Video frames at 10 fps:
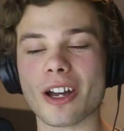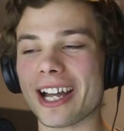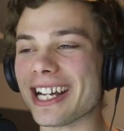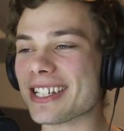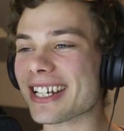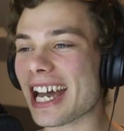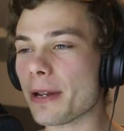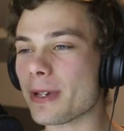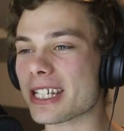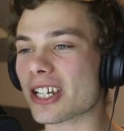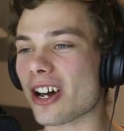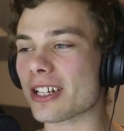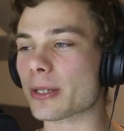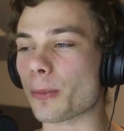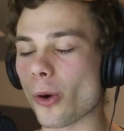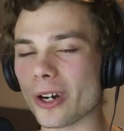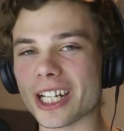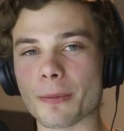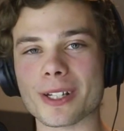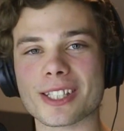I guess the canopy is kind of supporting
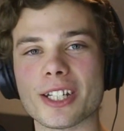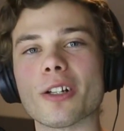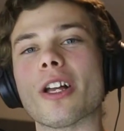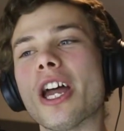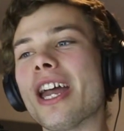it, but still,